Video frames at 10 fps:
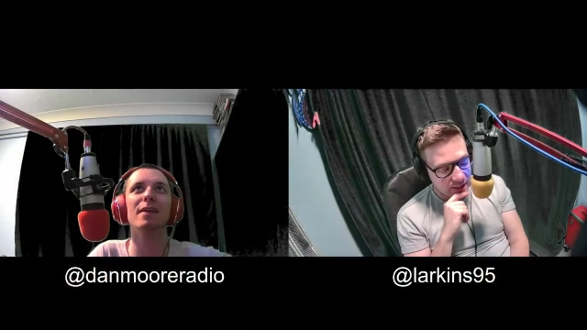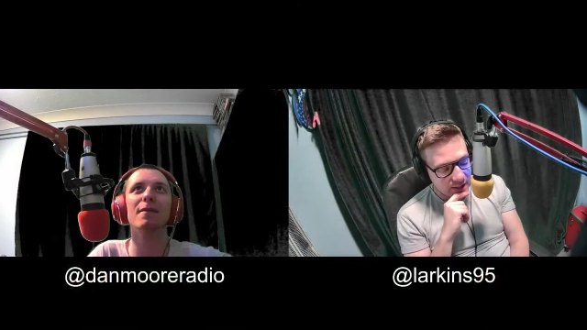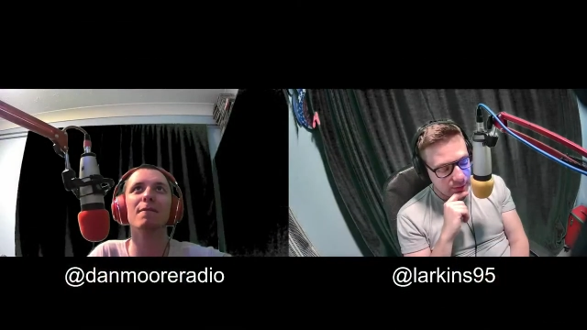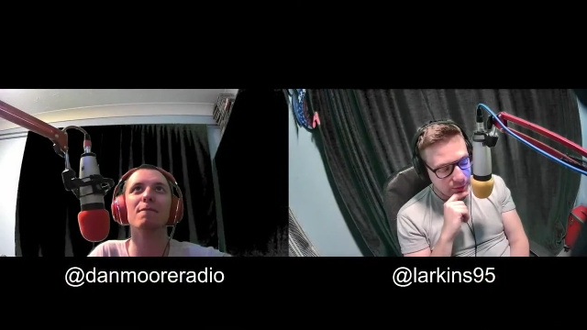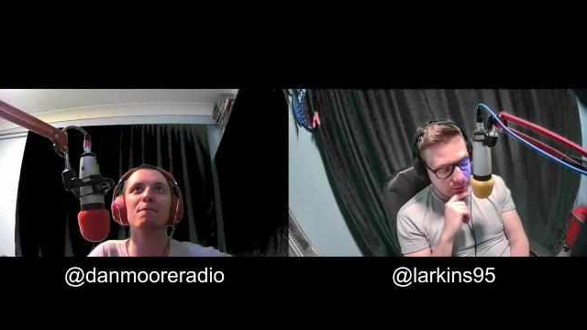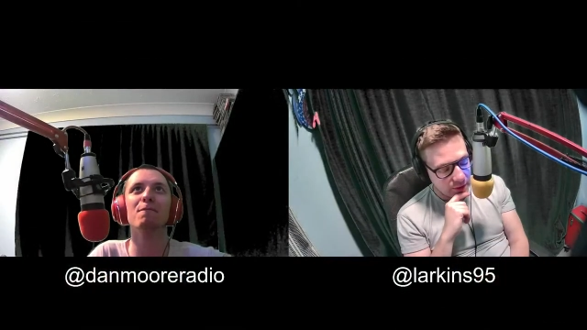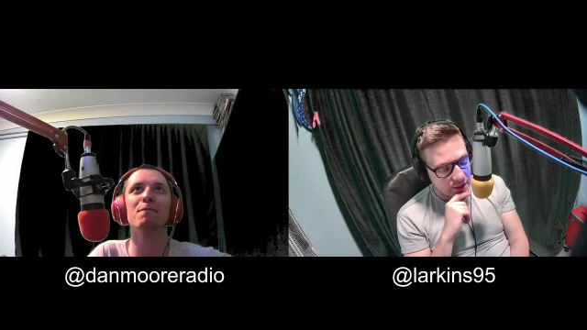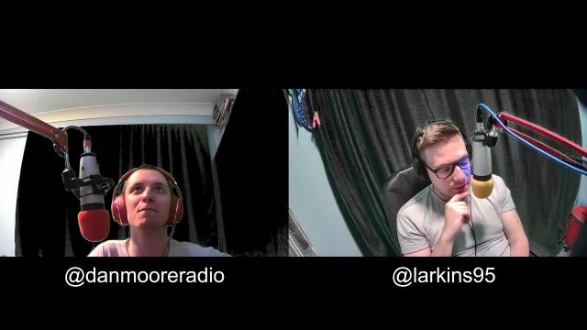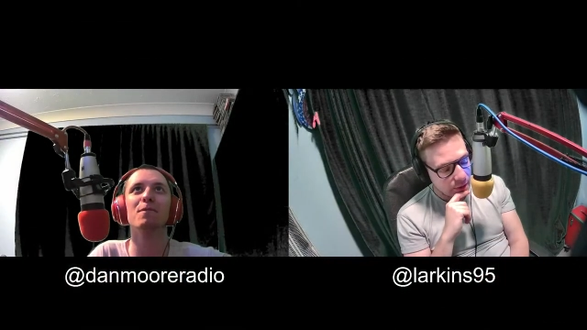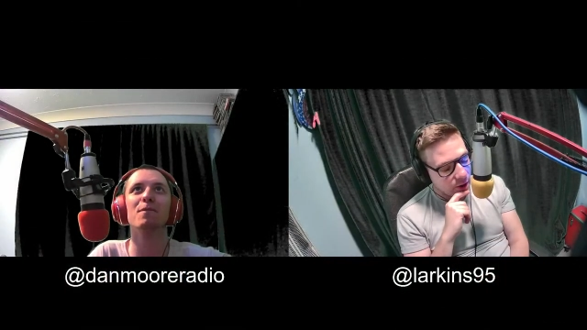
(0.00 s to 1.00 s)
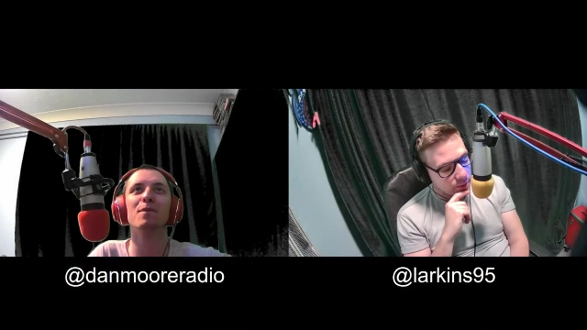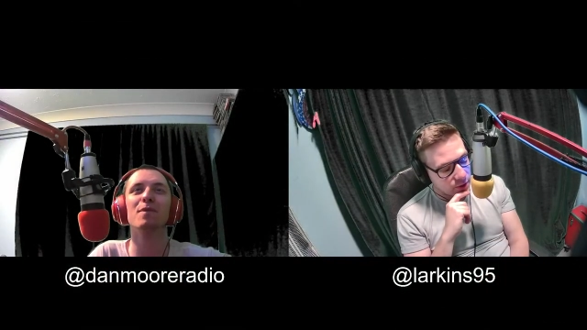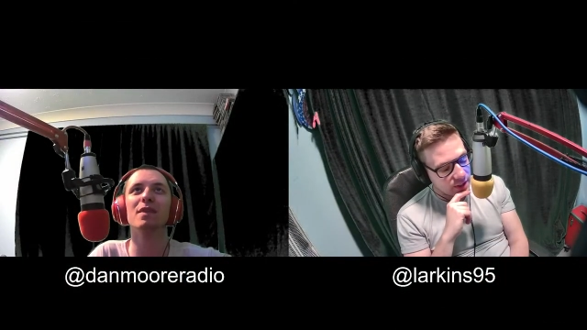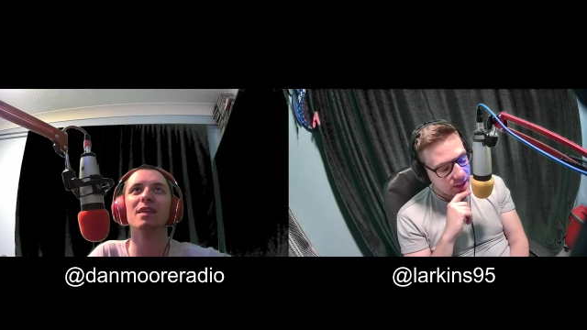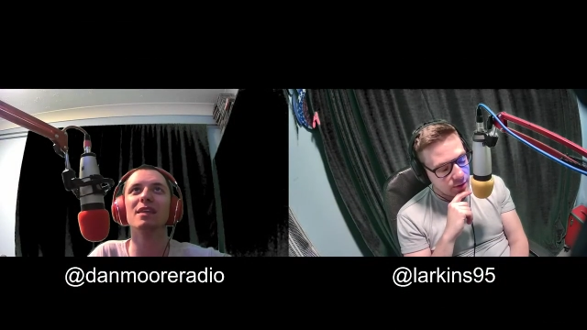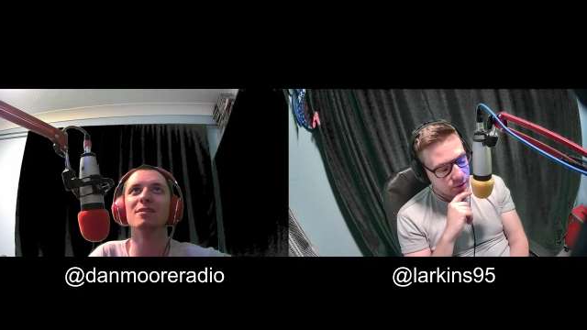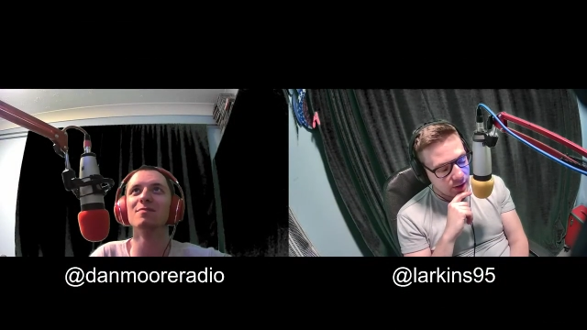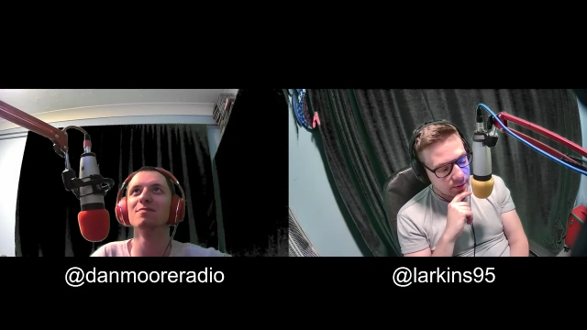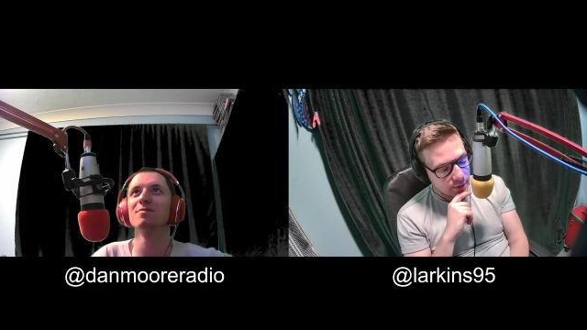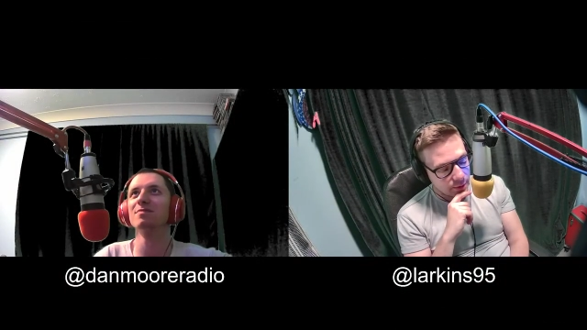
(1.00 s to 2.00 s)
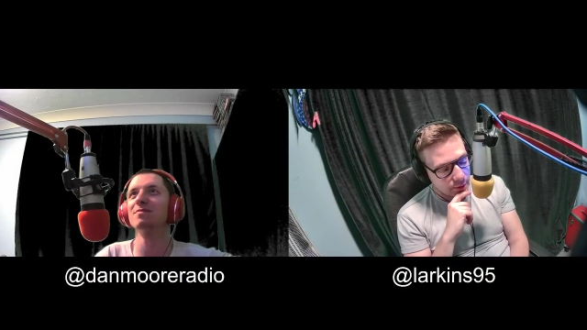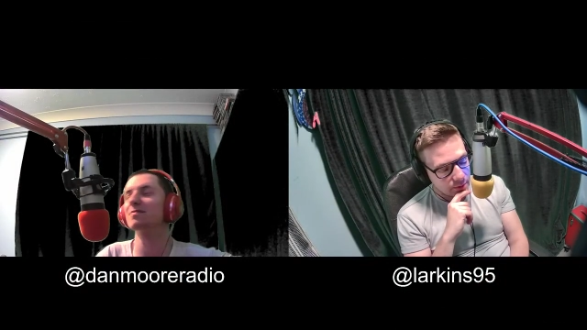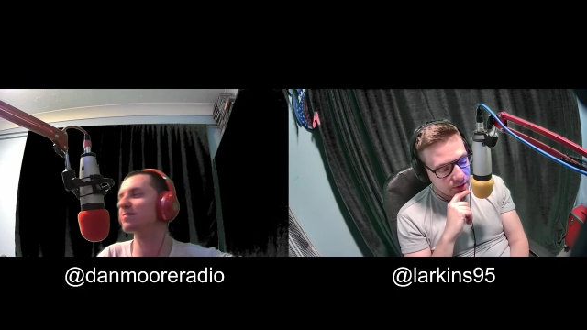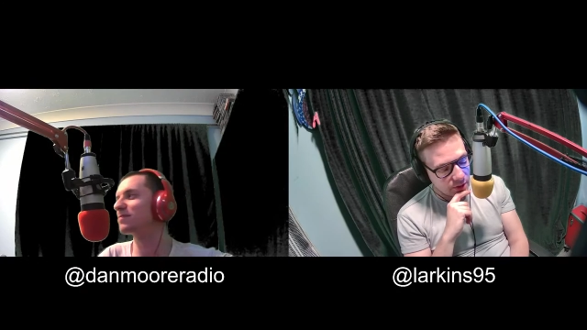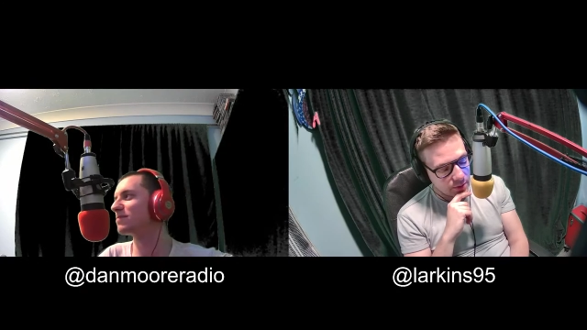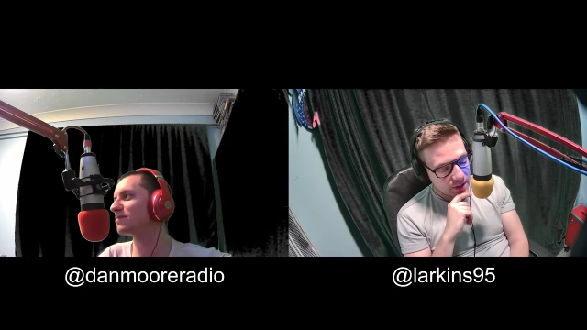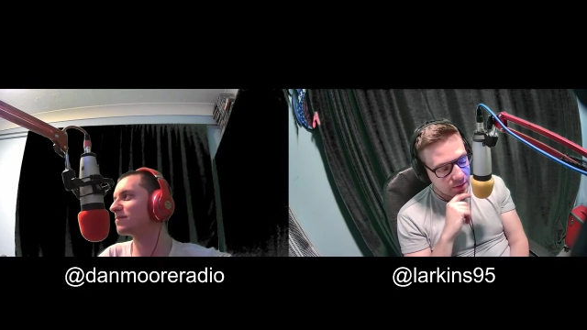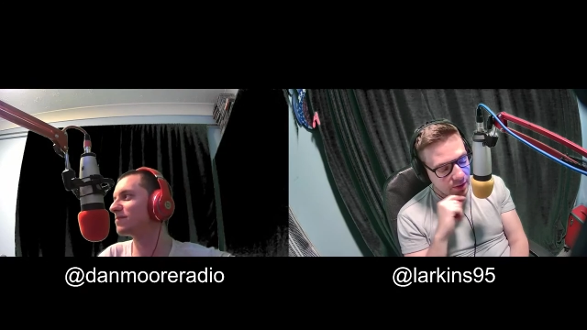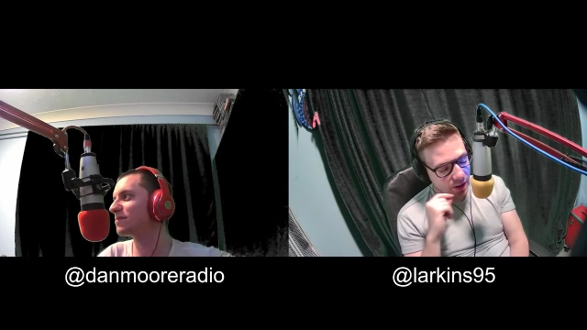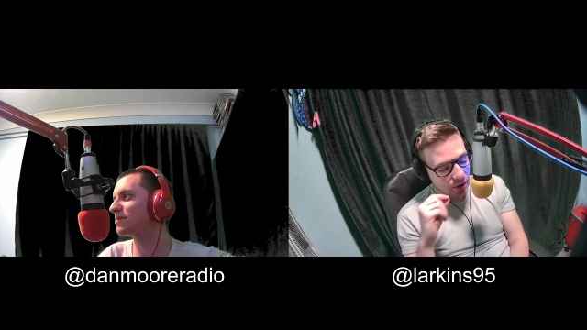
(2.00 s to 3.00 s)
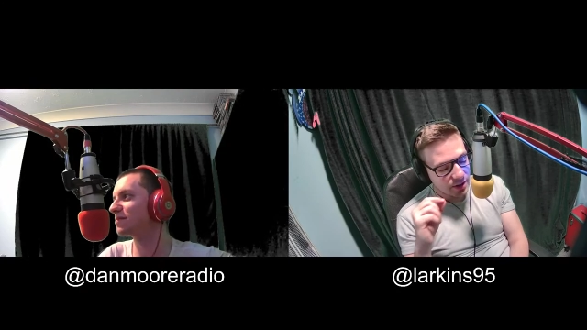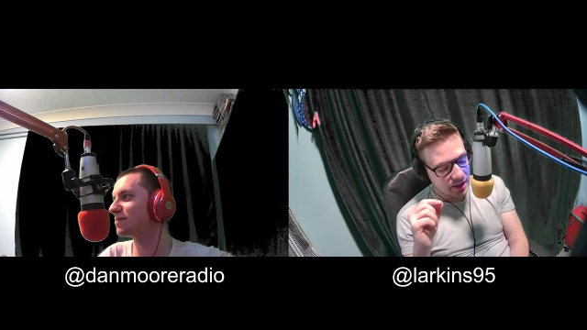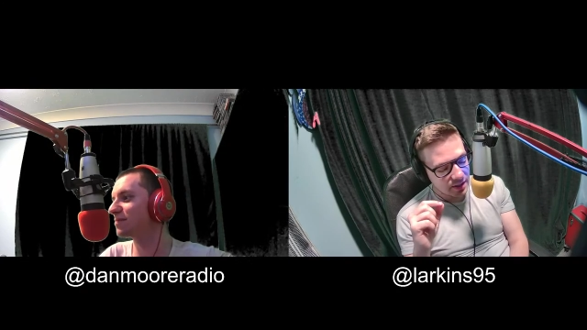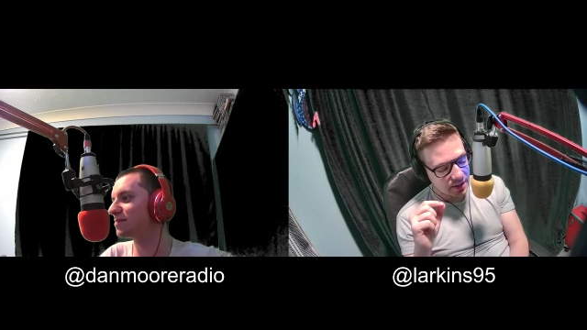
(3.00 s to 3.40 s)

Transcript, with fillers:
Speaker 1: something very smart with the soundtrack for the film too, as he realised